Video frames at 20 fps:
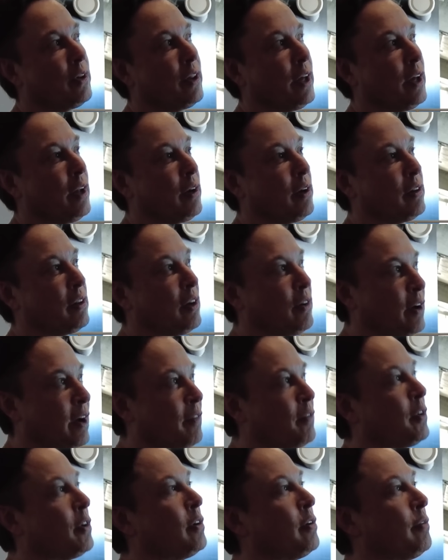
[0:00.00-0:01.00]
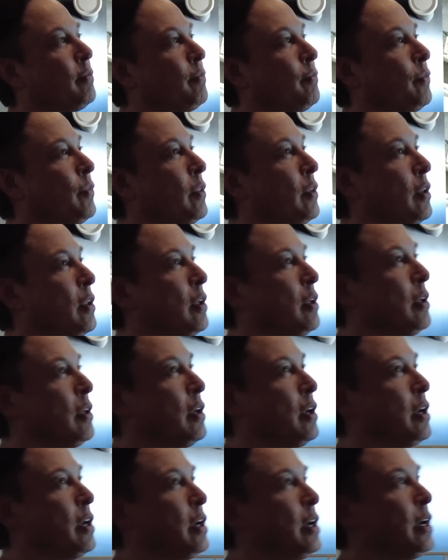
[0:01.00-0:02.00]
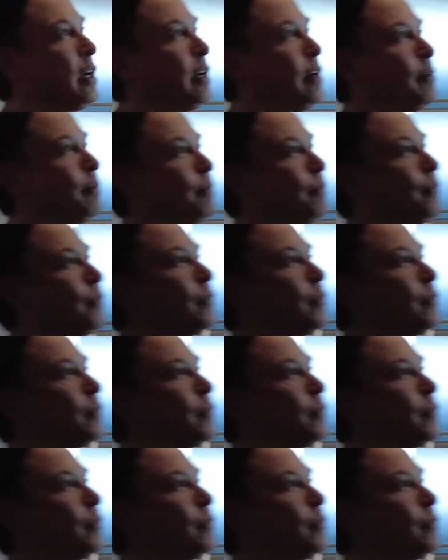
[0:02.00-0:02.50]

than, than Raptor. Um,